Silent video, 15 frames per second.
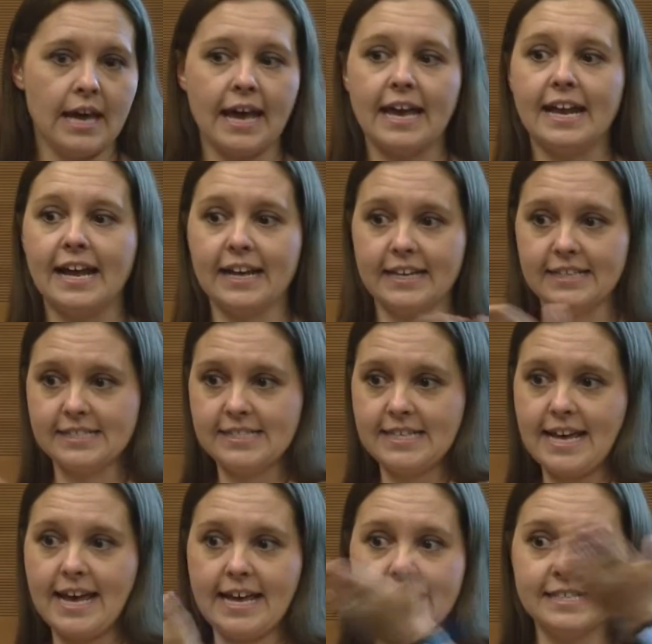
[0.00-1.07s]
and I could
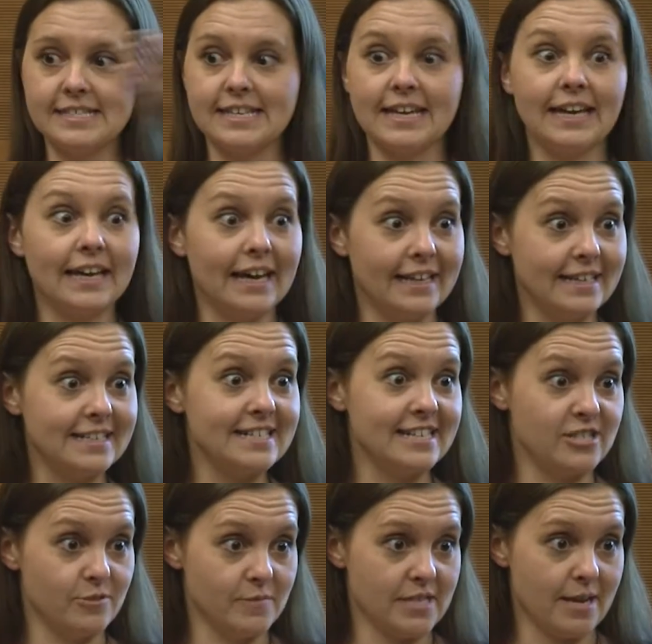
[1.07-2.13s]
say, see, I did
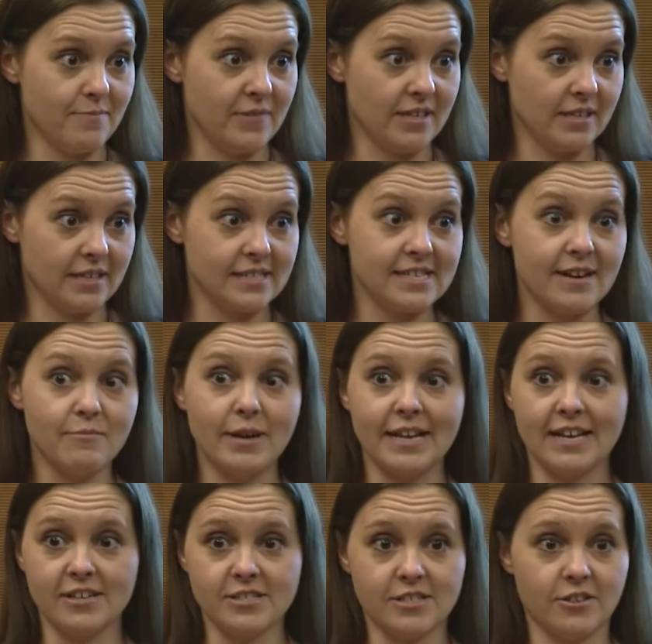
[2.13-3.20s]
teach him something because
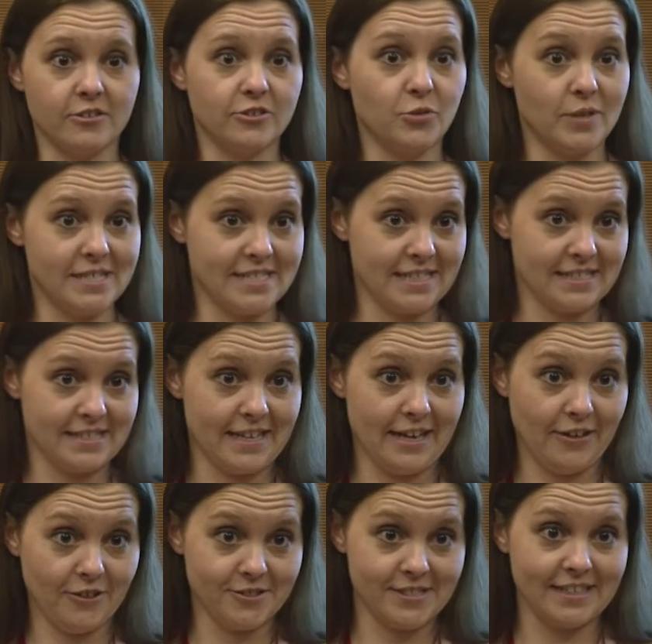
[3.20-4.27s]
everybody else learned 26
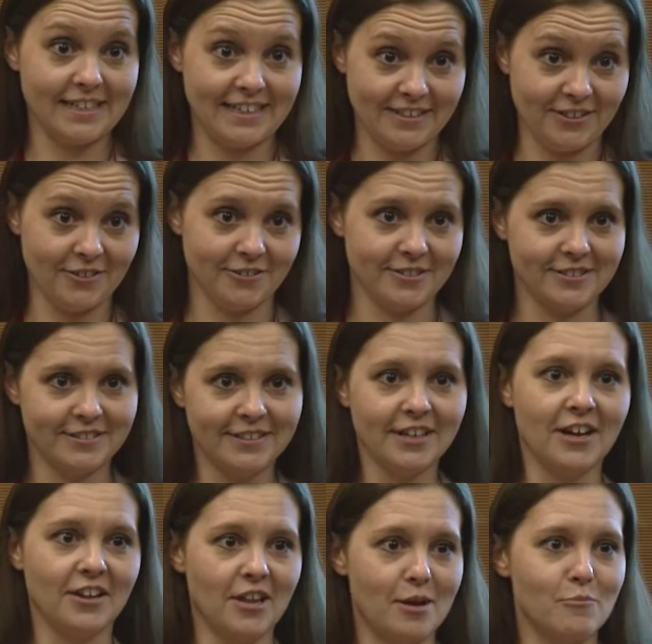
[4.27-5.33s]
letters and he learned
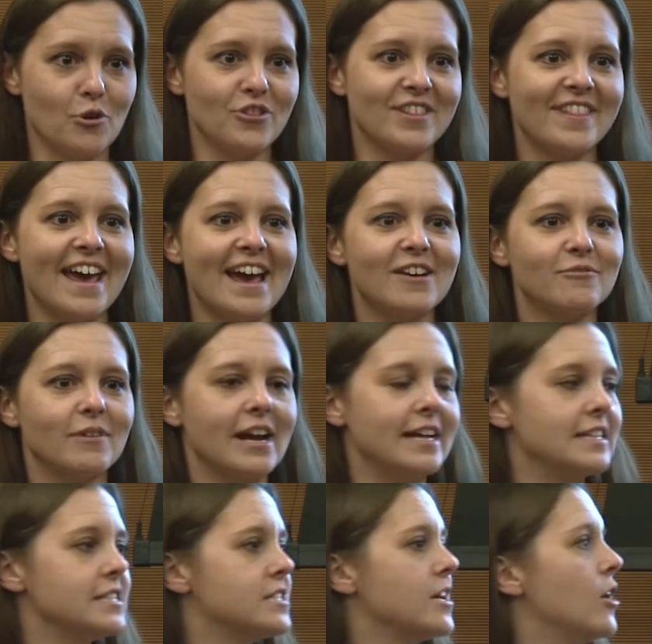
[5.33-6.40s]
a lot more than that,
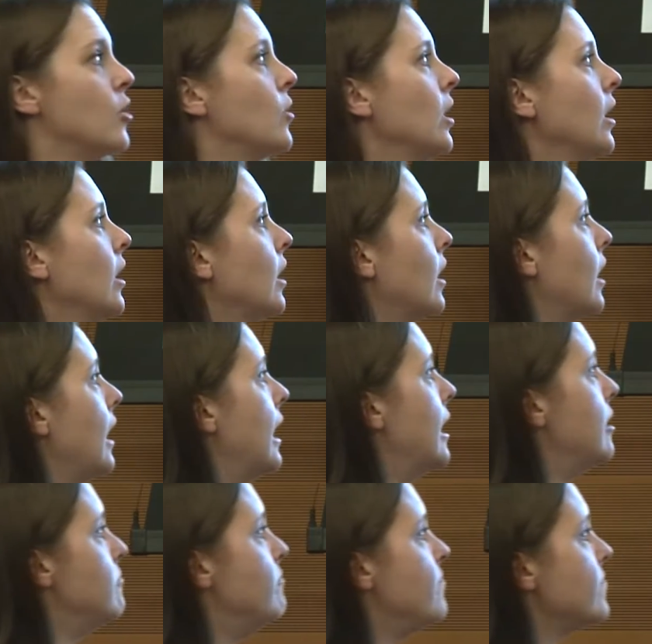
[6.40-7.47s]
right? So
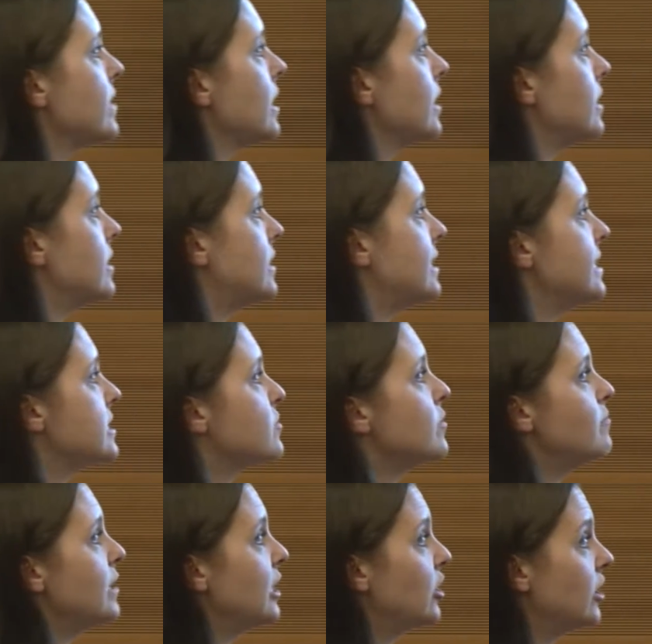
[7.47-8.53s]
um, this
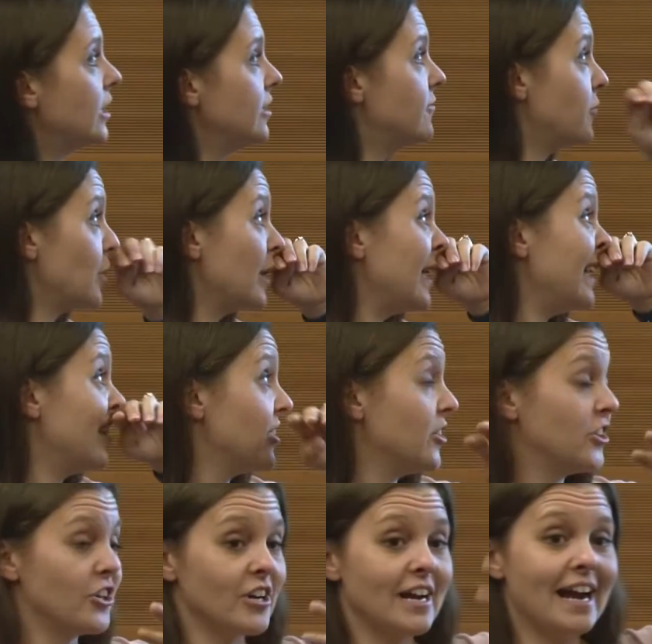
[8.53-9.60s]
would be good for either
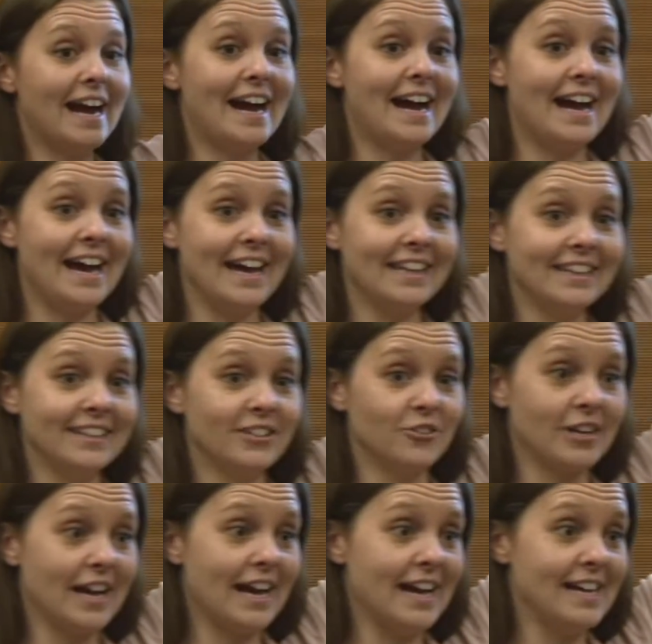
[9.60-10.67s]
your high little
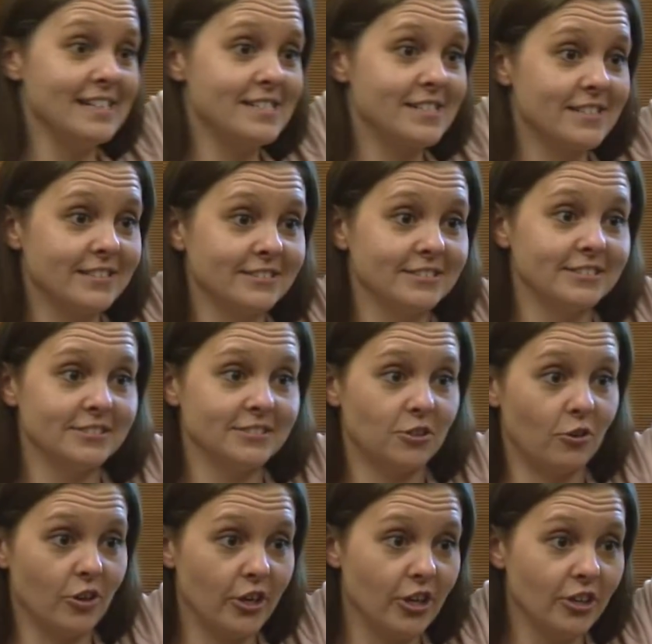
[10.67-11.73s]
guys
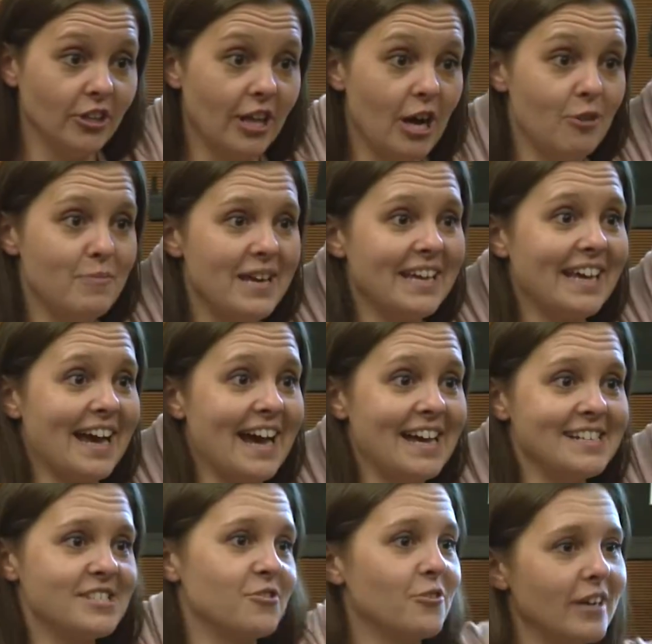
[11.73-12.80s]
or your low big
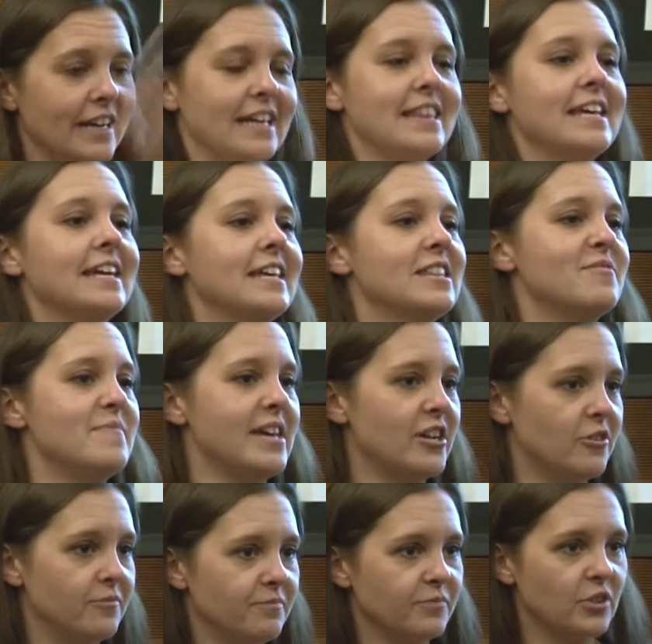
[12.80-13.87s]
guys or anything in the
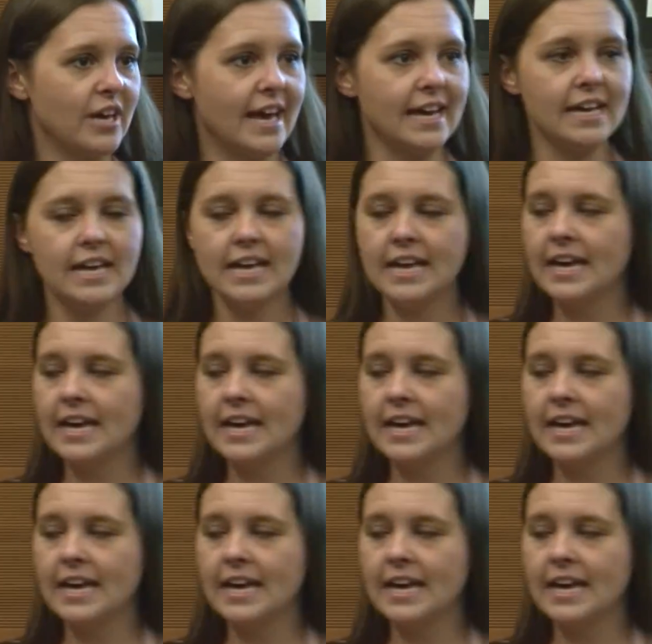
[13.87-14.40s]
middle, okay?